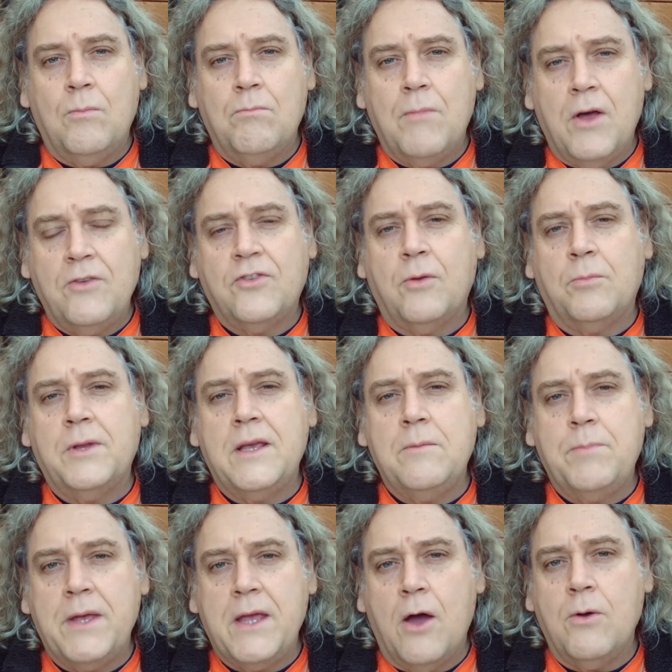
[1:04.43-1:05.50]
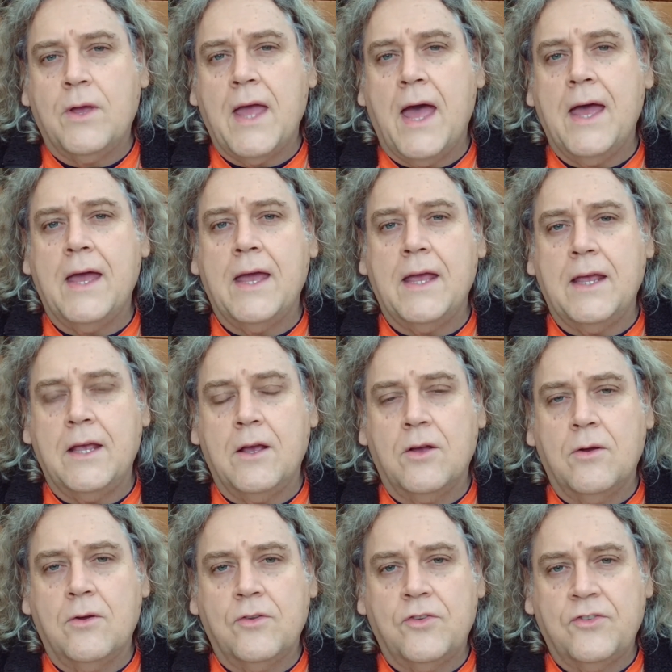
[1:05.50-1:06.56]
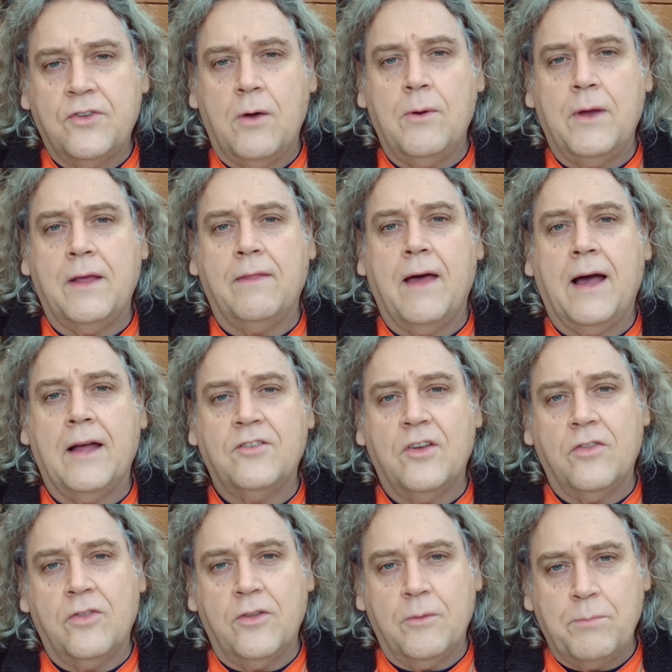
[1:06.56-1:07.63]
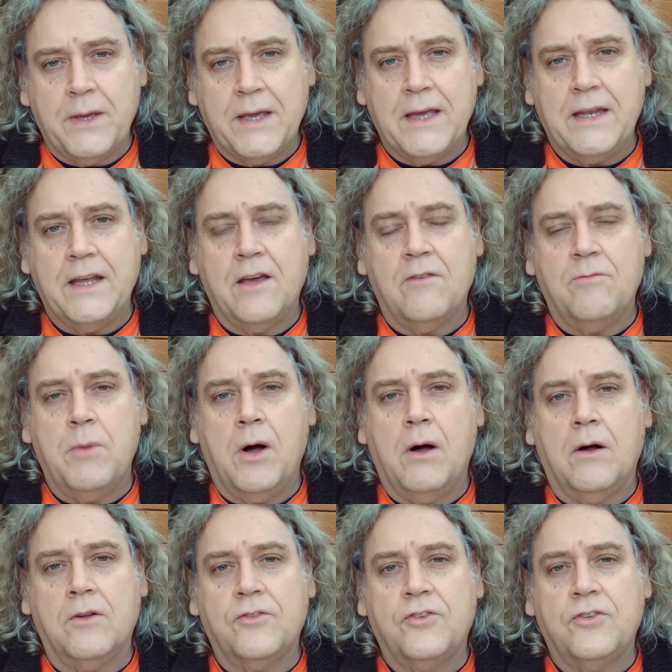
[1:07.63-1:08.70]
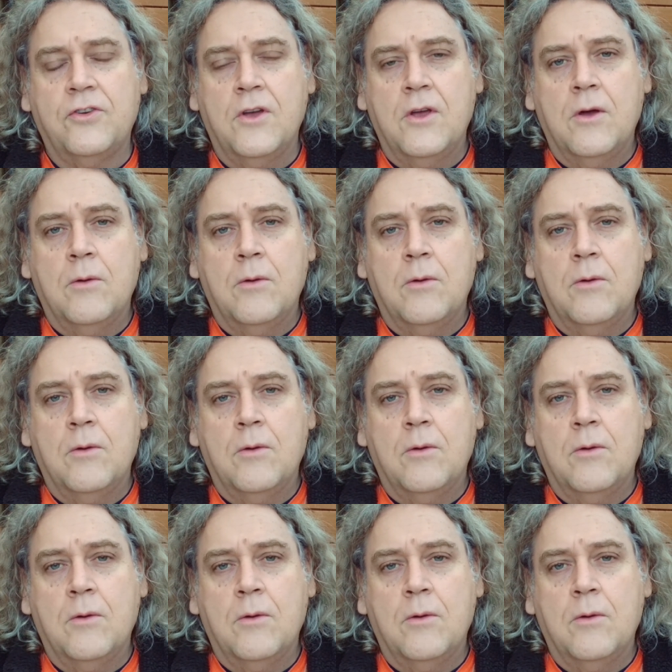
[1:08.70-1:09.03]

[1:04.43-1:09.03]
most probably be okay sowing that at the beginning of March.